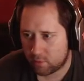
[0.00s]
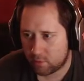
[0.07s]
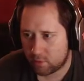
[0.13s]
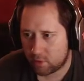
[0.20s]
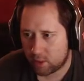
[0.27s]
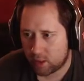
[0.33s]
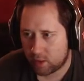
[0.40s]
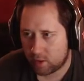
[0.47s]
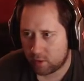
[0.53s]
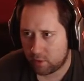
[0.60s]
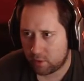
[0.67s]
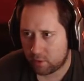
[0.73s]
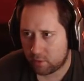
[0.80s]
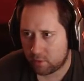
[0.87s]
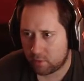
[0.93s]
Hello.
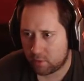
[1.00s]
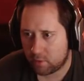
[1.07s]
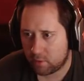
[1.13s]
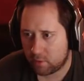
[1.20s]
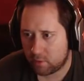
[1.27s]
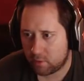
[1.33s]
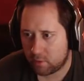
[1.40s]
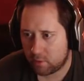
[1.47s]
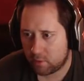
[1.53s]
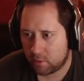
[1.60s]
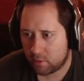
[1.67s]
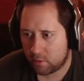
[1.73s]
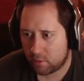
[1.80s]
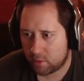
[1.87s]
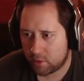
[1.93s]

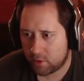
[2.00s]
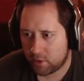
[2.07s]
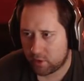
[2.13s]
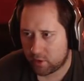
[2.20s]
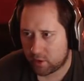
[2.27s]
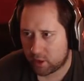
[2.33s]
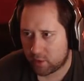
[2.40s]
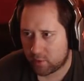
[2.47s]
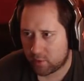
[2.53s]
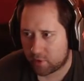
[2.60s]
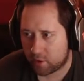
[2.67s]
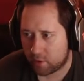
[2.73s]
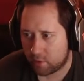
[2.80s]
What's this guy up to?